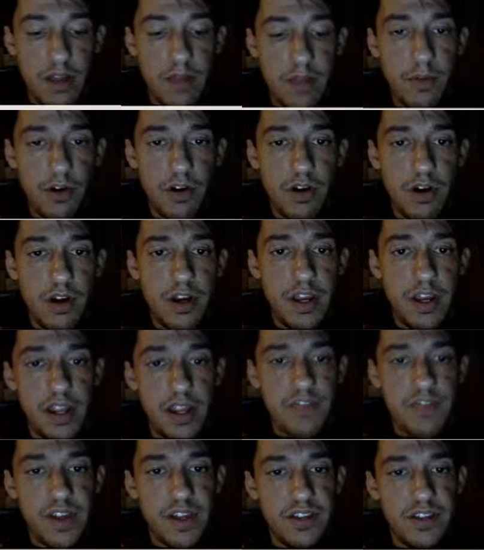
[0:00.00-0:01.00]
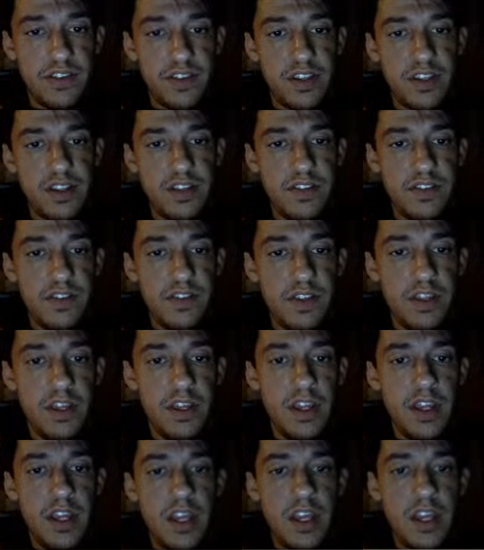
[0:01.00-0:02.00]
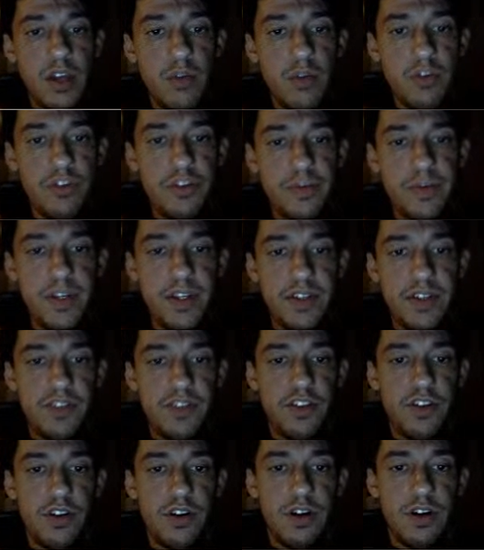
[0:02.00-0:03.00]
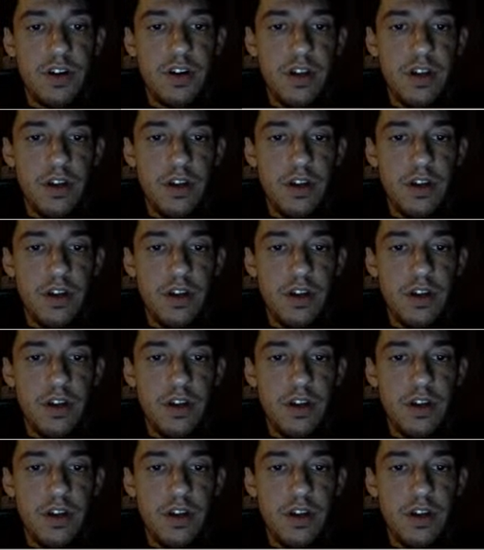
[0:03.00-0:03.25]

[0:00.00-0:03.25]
mRNA vaccines, which means they're